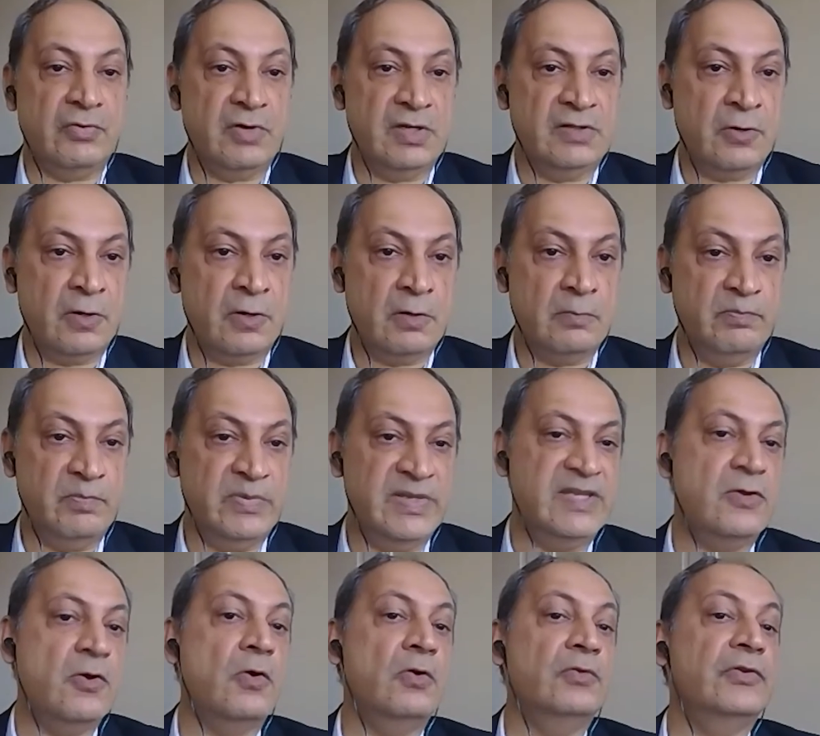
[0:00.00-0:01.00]
return
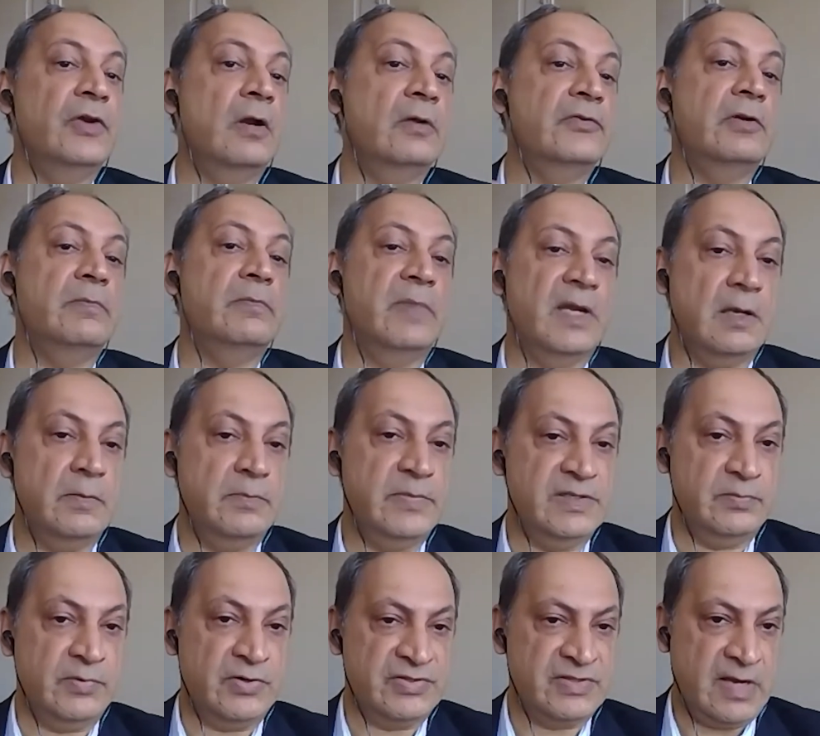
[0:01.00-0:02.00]
beyond 100
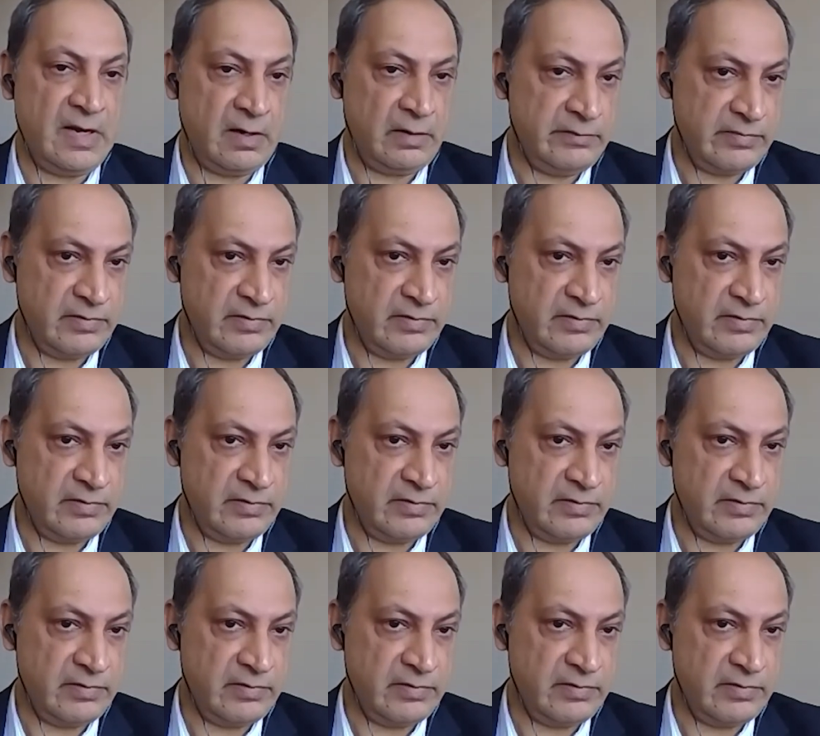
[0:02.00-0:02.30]
megabits per second,